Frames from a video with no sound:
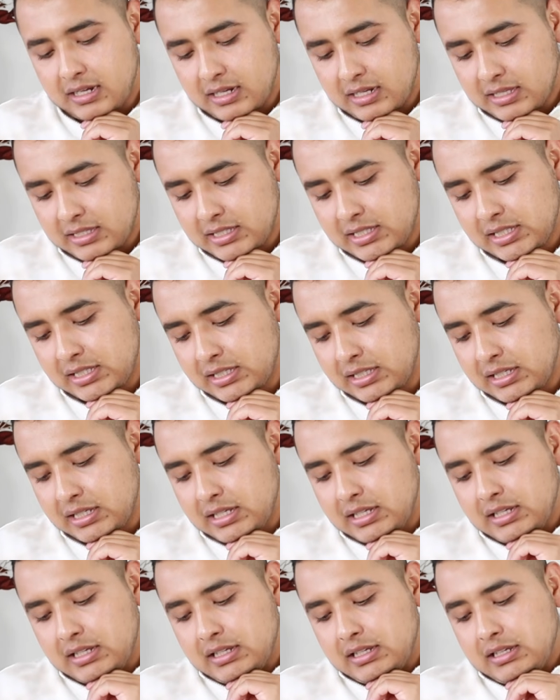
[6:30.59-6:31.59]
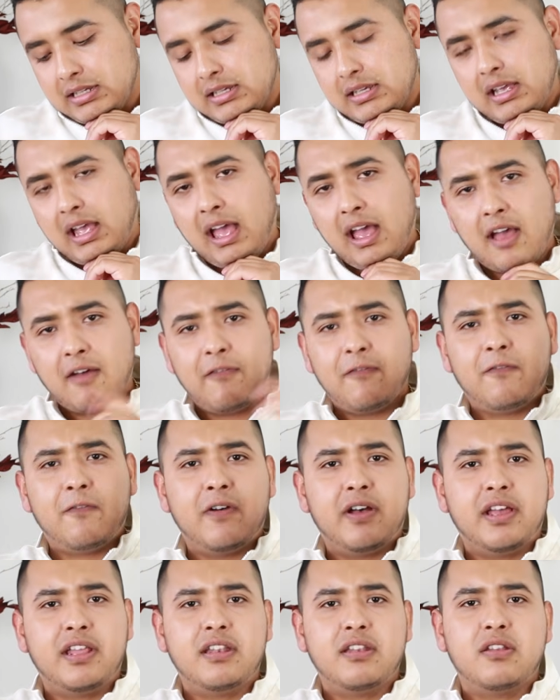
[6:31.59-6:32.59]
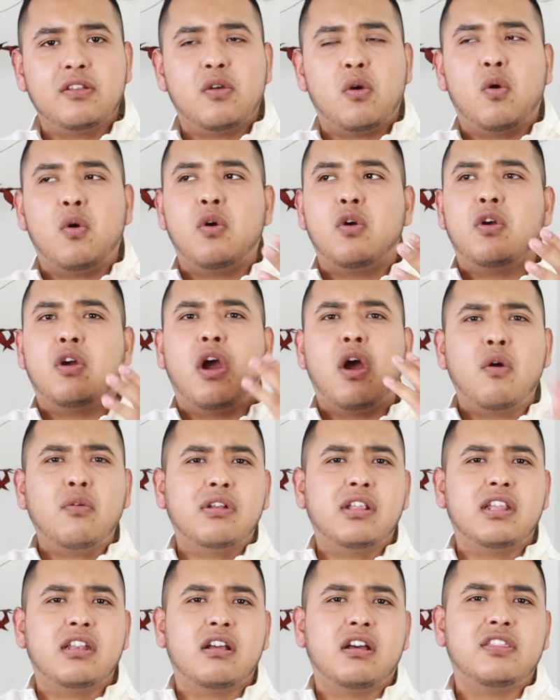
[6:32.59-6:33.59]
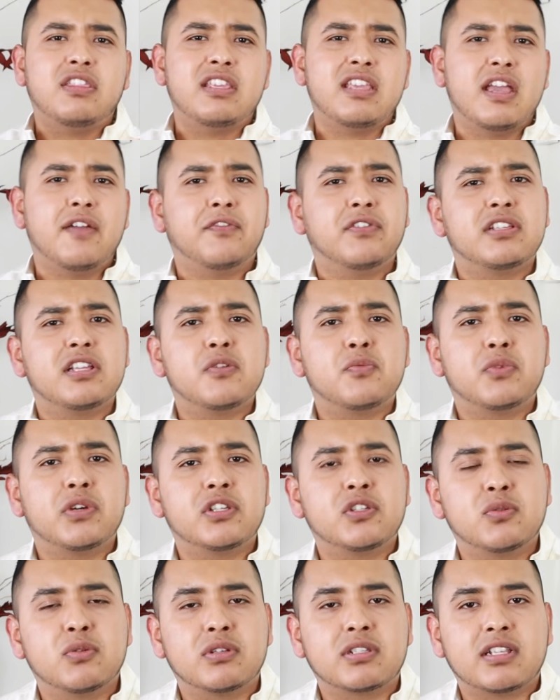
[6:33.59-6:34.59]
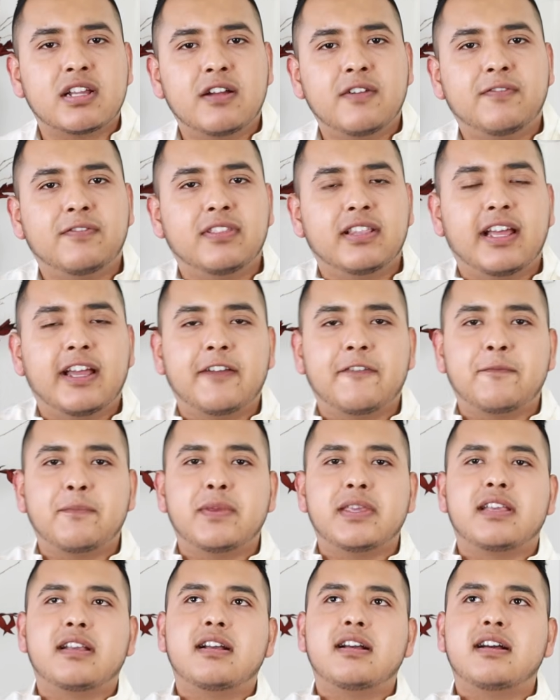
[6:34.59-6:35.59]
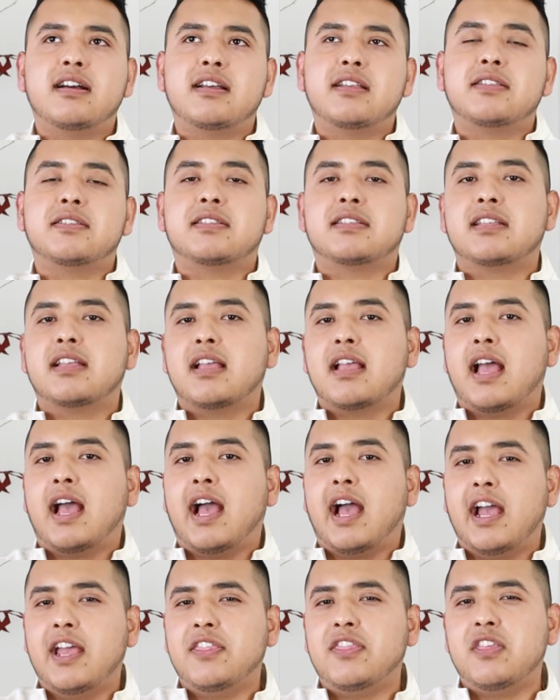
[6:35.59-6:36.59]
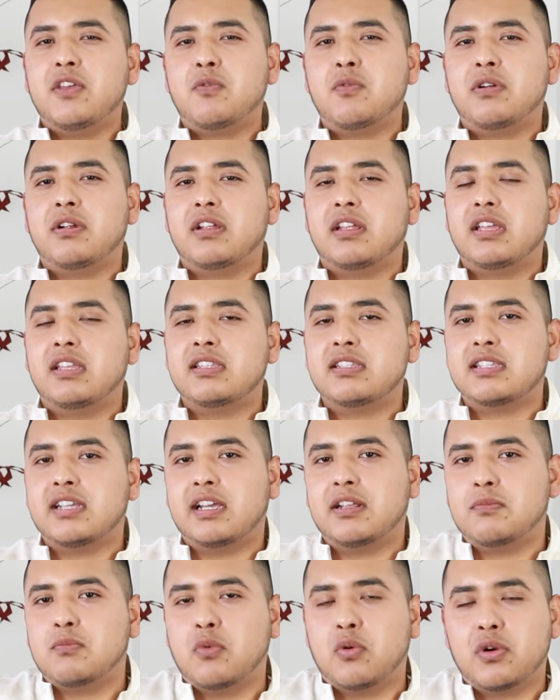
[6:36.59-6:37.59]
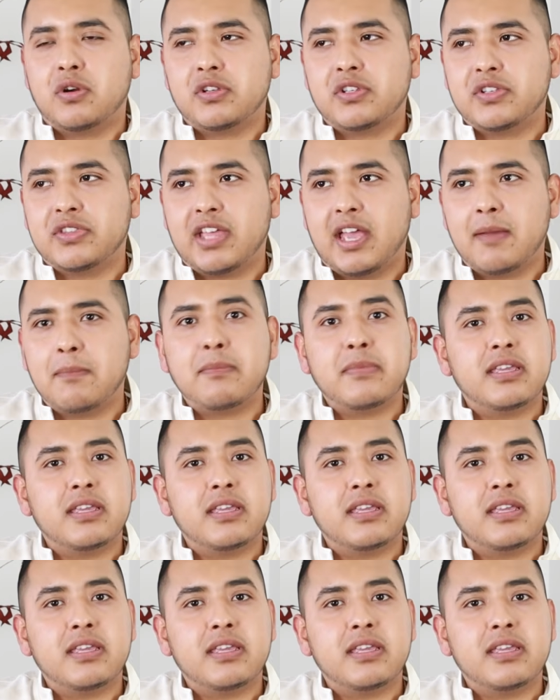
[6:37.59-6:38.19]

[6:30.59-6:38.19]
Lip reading: us have fun or hone in on the everyday rituals of life, because I think we're inside more. So that